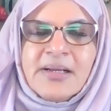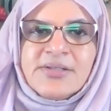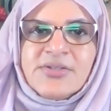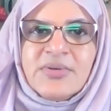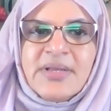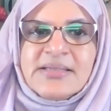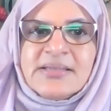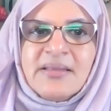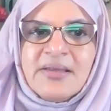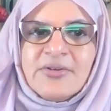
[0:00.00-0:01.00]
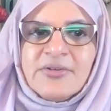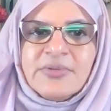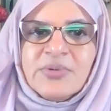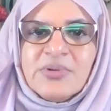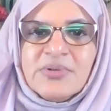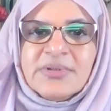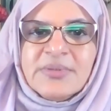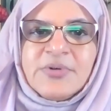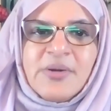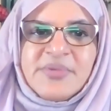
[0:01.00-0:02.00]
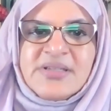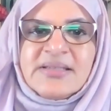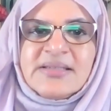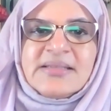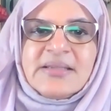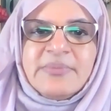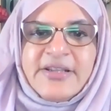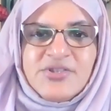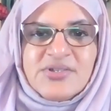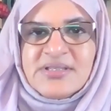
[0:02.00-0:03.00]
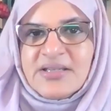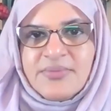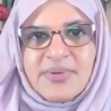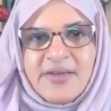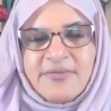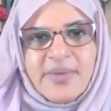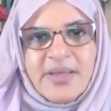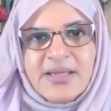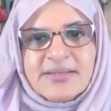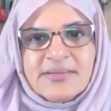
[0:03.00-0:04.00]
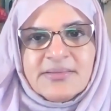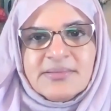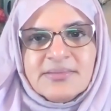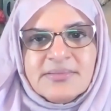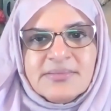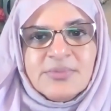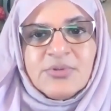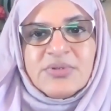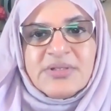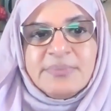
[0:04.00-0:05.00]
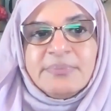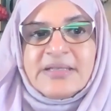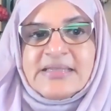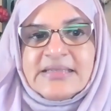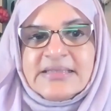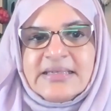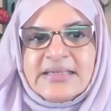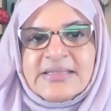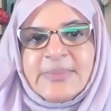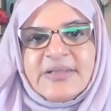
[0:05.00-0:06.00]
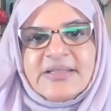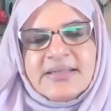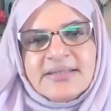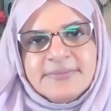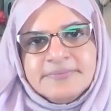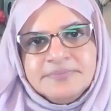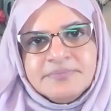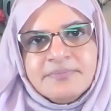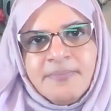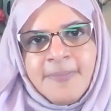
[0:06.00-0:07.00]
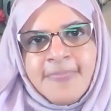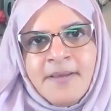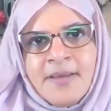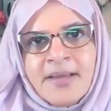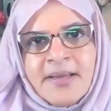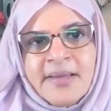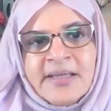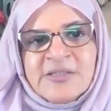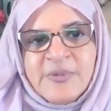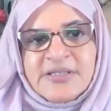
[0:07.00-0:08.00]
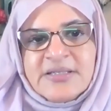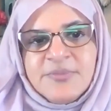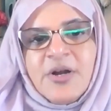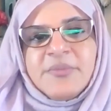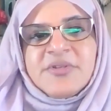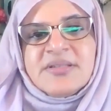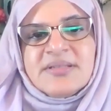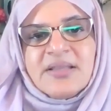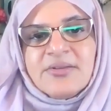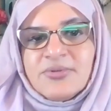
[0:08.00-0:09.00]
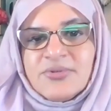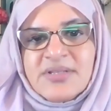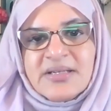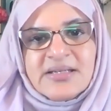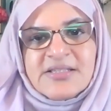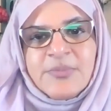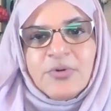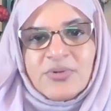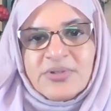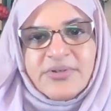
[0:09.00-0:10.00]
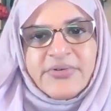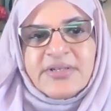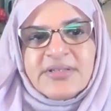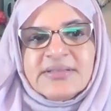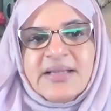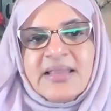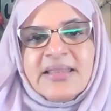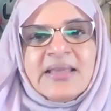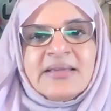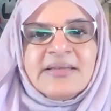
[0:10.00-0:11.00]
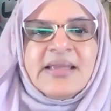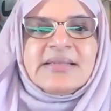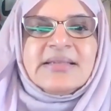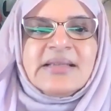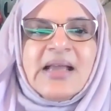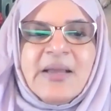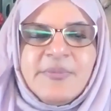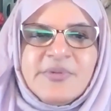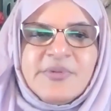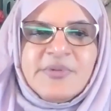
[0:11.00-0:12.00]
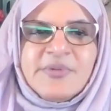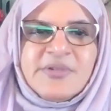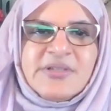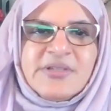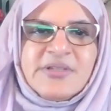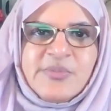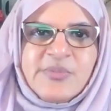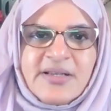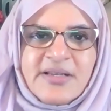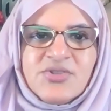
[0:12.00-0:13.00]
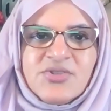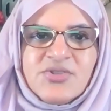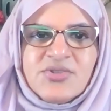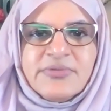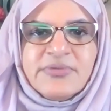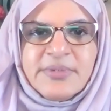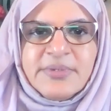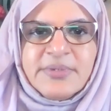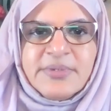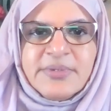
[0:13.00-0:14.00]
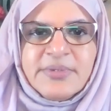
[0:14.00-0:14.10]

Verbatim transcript: So let's think of all the promises and pledges that we have made, both implicit and explicit. Explicit promises are those that are spoken or written, and they create an absolute expectation of fulfillment.